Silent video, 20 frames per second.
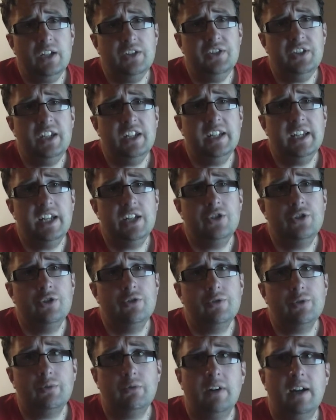teenage
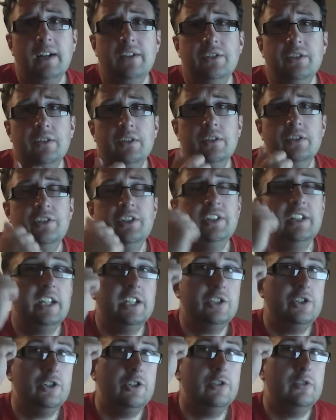youths were at
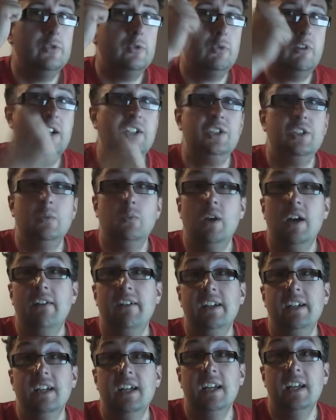teenage youths were actually
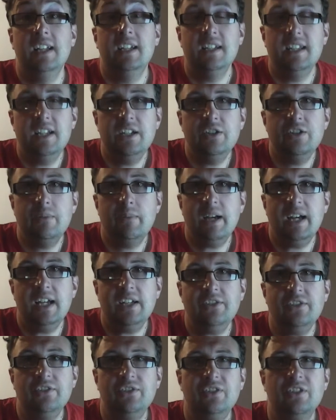wearing ninja
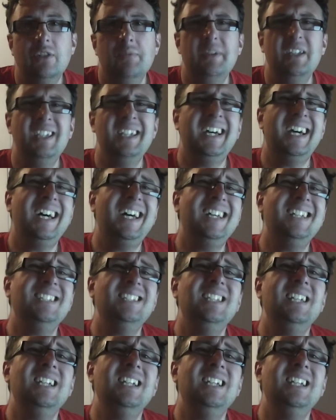masks. So because